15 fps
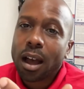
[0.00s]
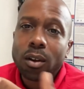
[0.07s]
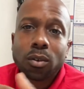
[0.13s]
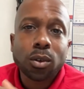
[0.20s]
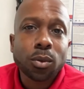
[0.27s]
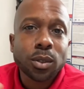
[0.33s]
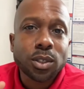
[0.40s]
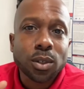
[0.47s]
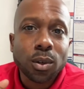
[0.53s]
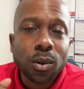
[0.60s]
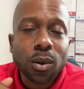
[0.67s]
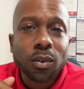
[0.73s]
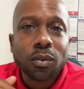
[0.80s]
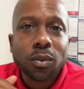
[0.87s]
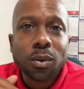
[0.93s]
I don't know what you're
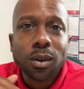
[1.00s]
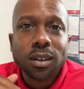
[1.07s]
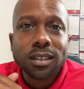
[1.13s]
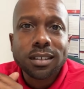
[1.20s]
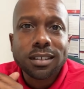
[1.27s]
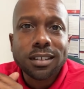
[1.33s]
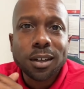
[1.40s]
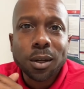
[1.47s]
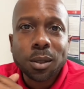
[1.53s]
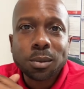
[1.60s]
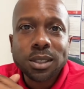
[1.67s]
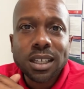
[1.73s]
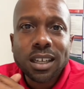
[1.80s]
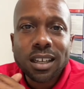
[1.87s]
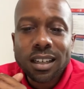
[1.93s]
looking for. You know what I'm
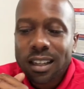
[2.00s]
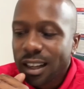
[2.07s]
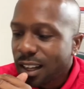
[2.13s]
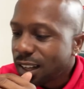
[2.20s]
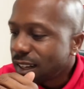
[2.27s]
saying?